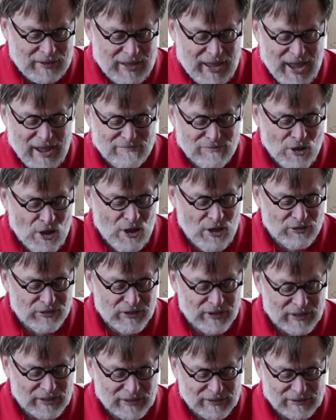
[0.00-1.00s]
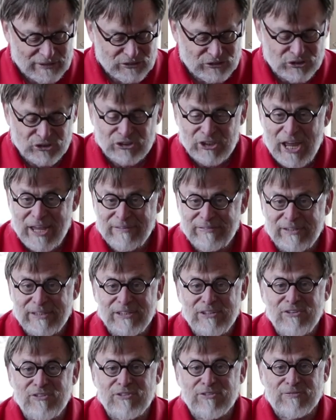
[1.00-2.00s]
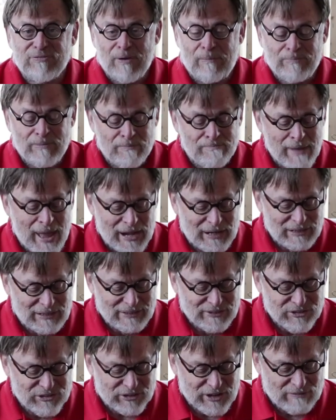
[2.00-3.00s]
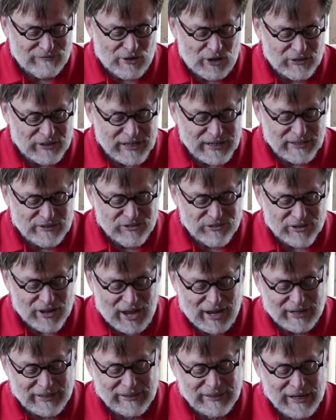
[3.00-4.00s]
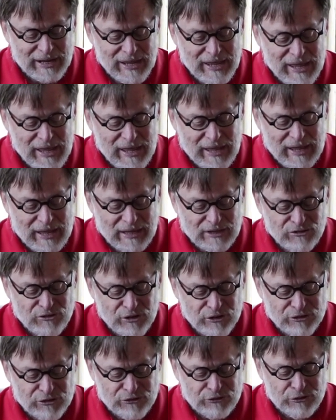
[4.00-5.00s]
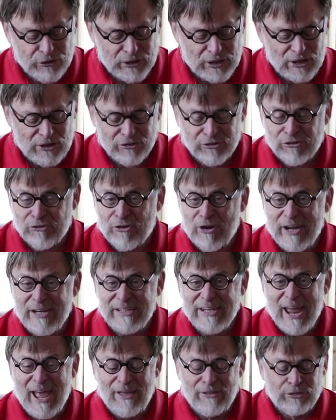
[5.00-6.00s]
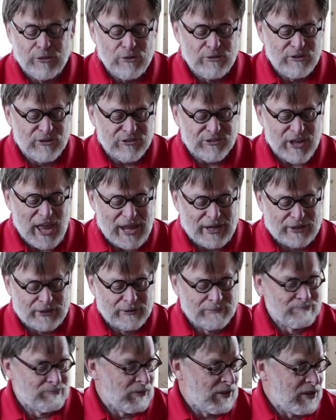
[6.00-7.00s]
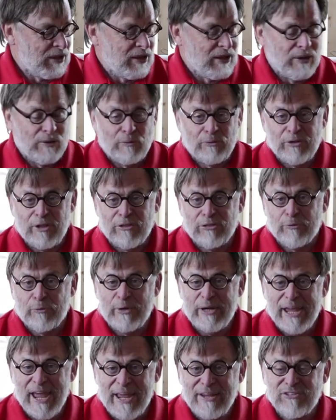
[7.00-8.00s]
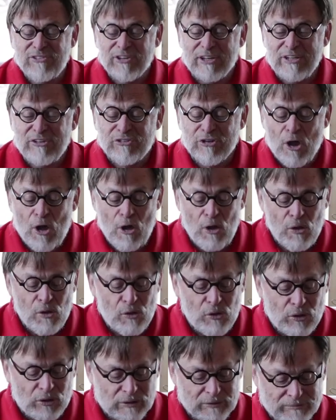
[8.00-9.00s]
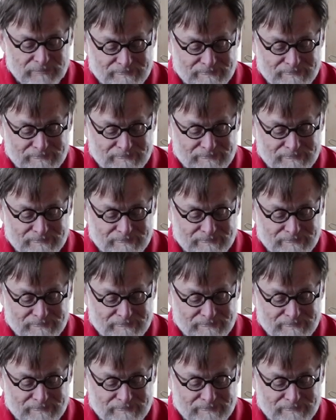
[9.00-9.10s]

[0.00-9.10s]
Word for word: have all the shavings from the metal and stuff on the inside. And just drill straight down through the center with a 3 8 inch hole.